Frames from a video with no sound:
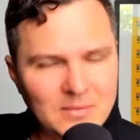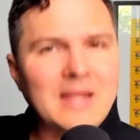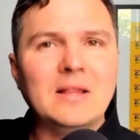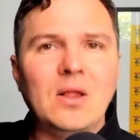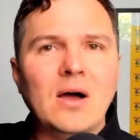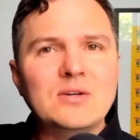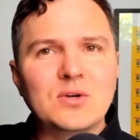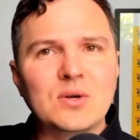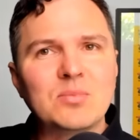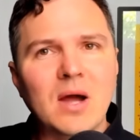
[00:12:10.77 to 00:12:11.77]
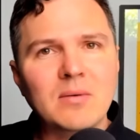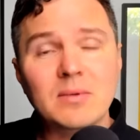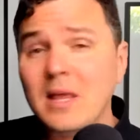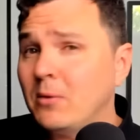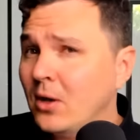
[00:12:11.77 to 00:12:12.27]
In the long term,
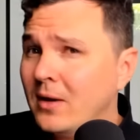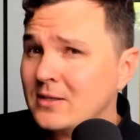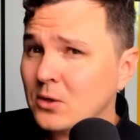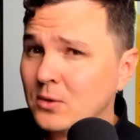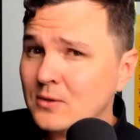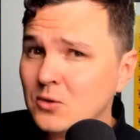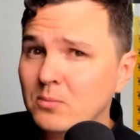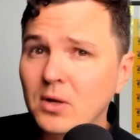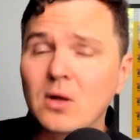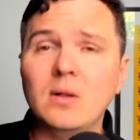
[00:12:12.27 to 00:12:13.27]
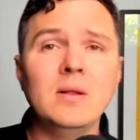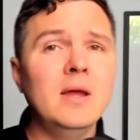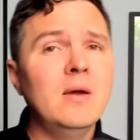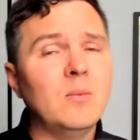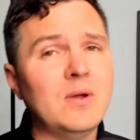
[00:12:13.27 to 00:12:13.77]
probably. And while no one has a crystal ball,
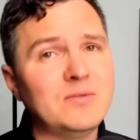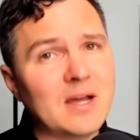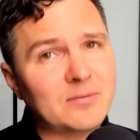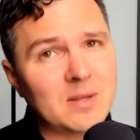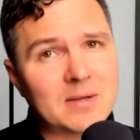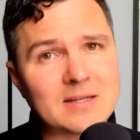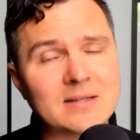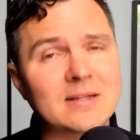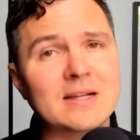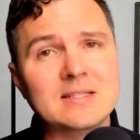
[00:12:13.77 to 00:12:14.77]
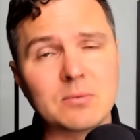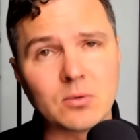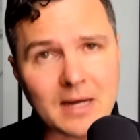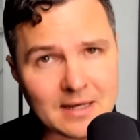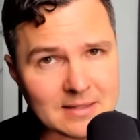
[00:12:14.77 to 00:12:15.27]
we've definitely been getting some
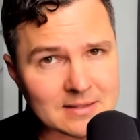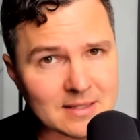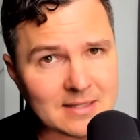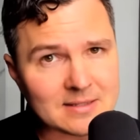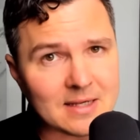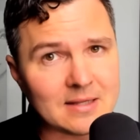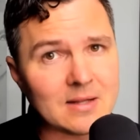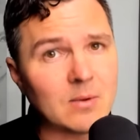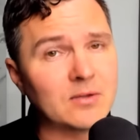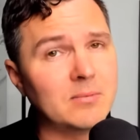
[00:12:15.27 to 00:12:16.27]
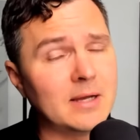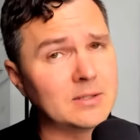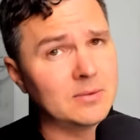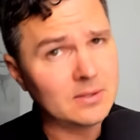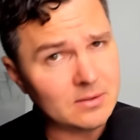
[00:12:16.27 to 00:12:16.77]
great insights in the Wealth
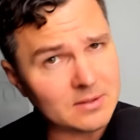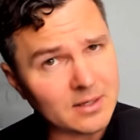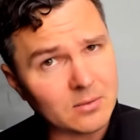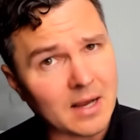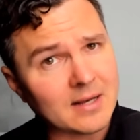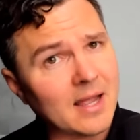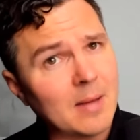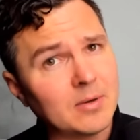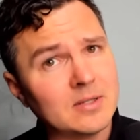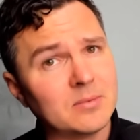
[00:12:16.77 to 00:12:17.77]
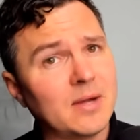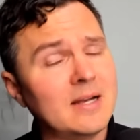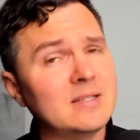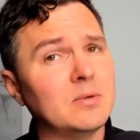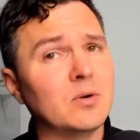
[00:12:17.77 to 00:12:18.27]
Mastery newsletter. Rec Capital has
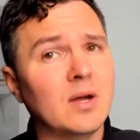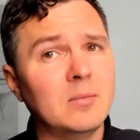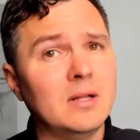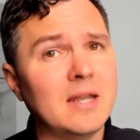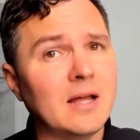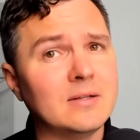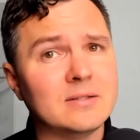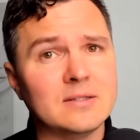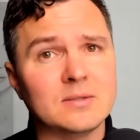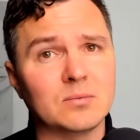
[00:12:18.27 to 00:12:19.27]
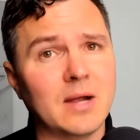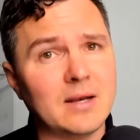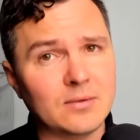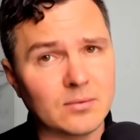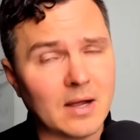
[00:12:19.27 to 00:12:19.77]
provided some incredible analysis
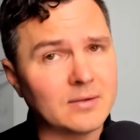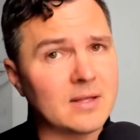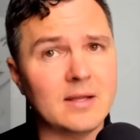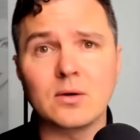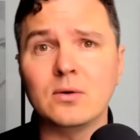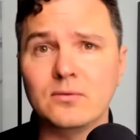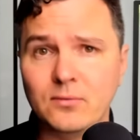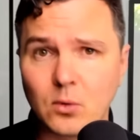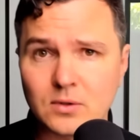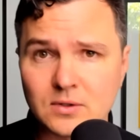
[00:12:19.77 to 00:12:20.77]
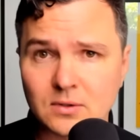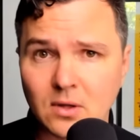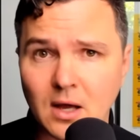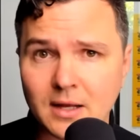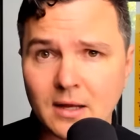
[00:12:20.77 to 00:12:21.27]
right throughout the year for
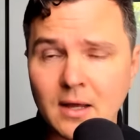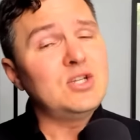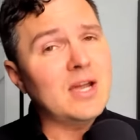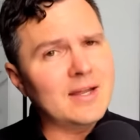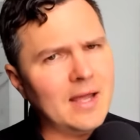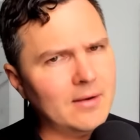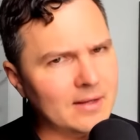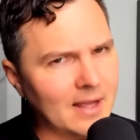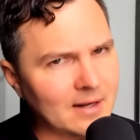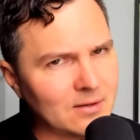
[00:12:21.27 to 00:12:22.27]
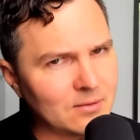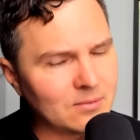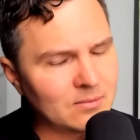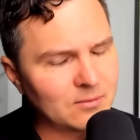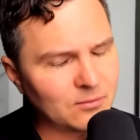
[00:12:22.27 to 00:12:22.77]
Solana. Check it out. Again,
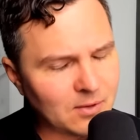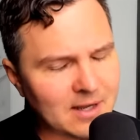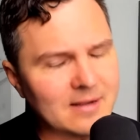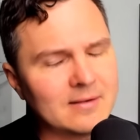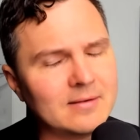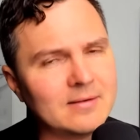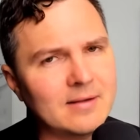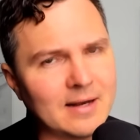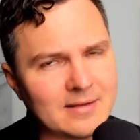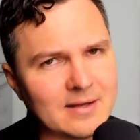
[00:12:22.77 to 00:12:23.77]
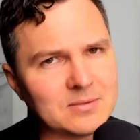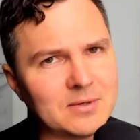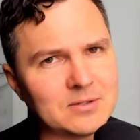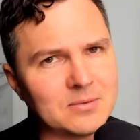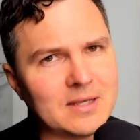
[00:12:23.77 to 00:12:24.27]
free, ninety thousand
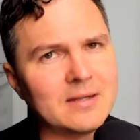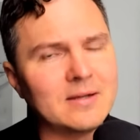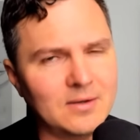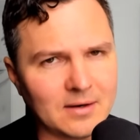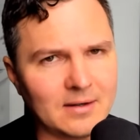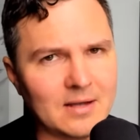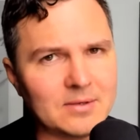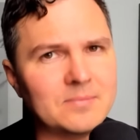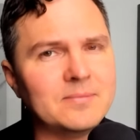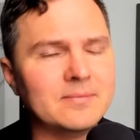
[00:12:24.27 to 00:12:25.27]
readers a week. You're going to love it.